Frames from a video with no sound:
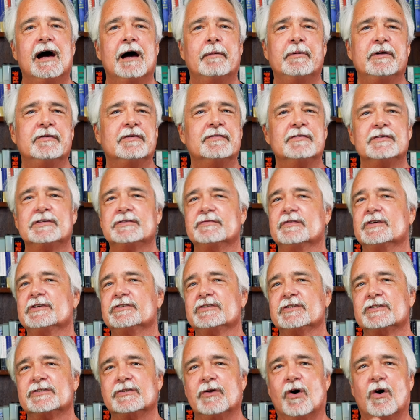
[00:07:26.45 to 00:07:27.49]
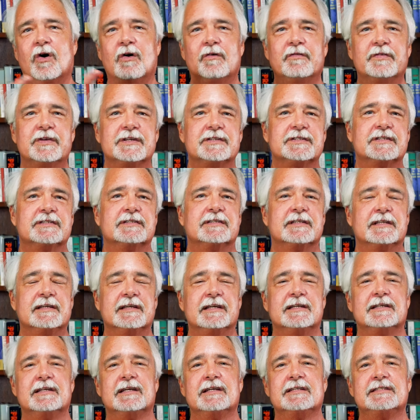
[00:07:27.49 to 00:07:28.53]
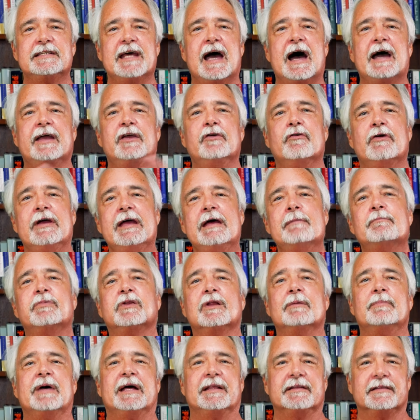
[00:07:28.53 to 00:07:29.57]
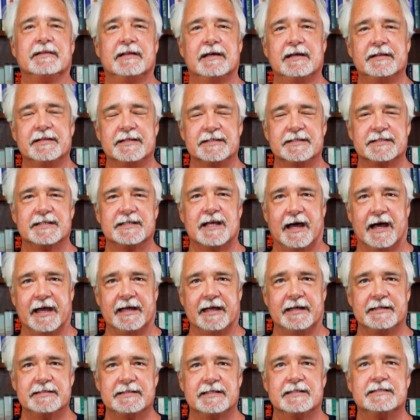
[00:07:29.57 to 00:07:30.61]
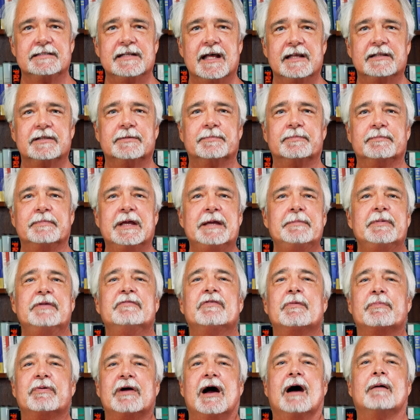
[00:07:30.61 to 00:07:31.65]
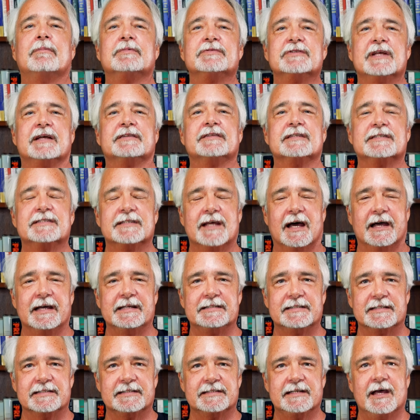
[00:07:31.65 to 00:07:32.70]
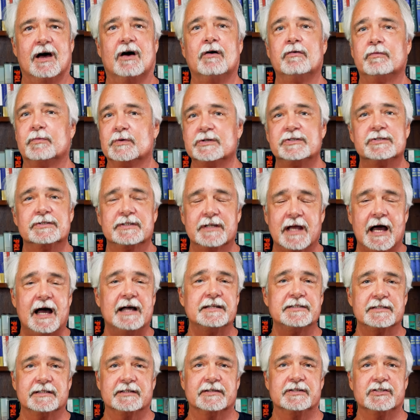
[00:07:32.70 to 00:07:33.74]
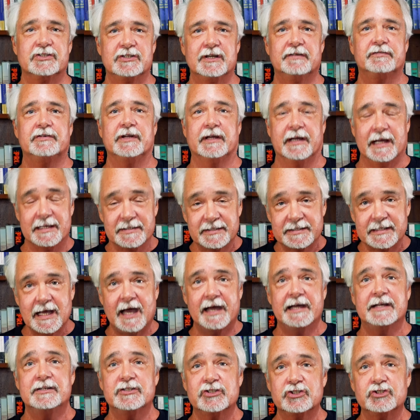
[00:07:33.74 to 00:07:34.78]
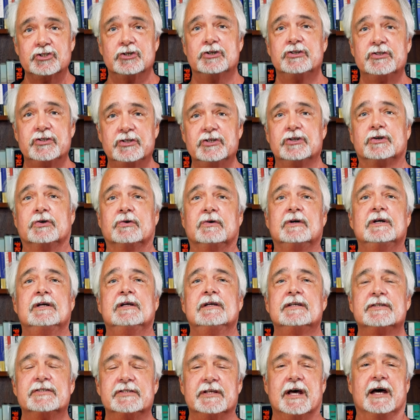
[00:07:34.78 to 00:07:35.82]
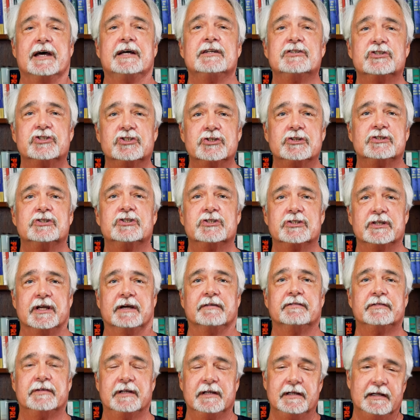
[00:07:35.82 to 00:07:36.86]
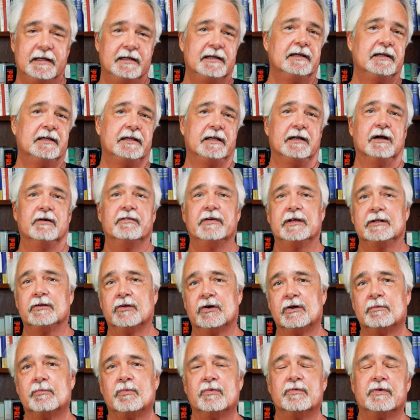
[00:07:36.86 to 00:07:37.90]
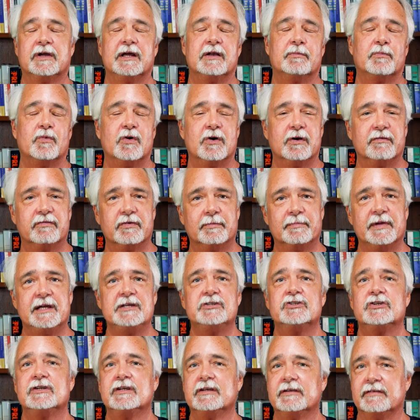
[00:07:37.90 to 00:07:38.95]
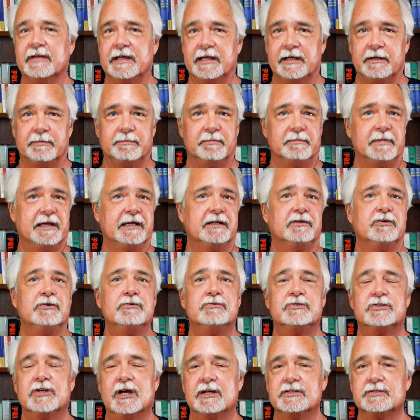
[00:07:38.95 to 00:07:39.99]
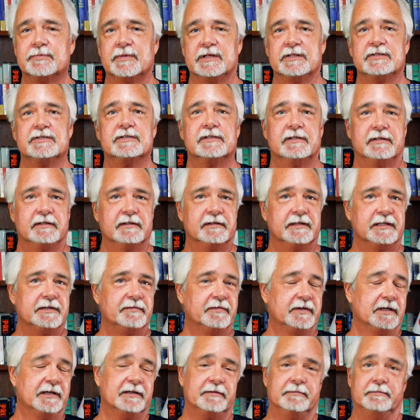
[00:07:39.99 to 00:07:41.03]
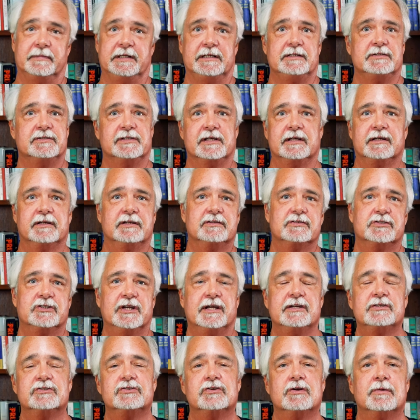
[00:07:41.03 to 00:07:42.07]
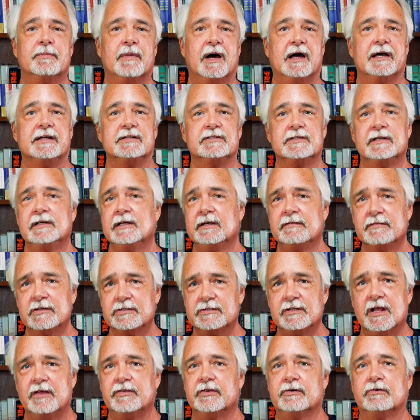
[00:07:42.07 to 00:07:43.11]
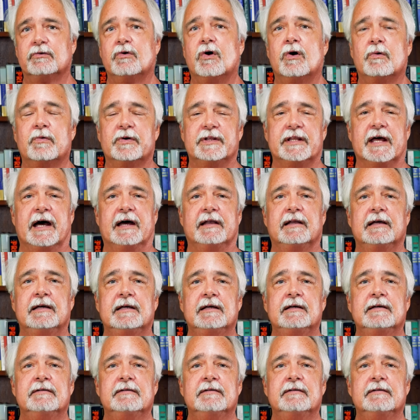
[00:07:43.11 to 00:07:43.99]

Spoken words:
I mean, it's just all this, it's how you implement the science. It's not, maybe the problem's not the science itself, which is constantly shifting, as science should do. Science should shift. They learn, get more information, they make new judgments, and that means they could change their minds. There's nothing wrong with that.